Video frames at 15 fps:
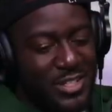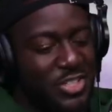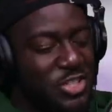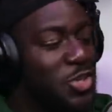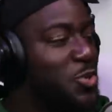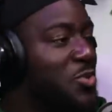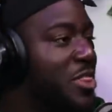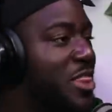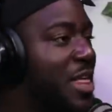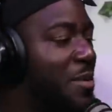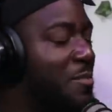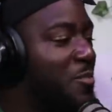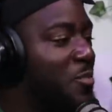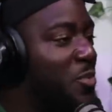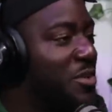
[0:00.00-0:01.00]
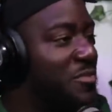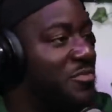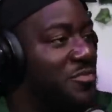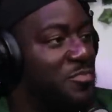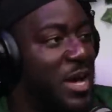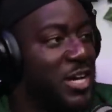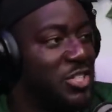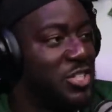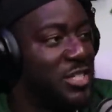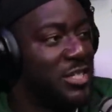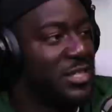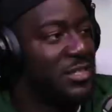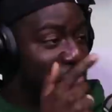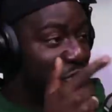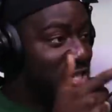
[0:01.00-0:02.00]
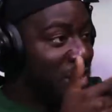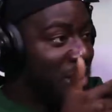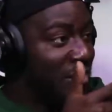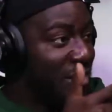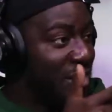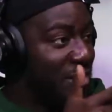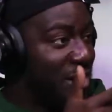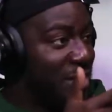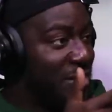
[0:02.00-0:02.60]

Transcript: show Them with Bashy. Did you see her at...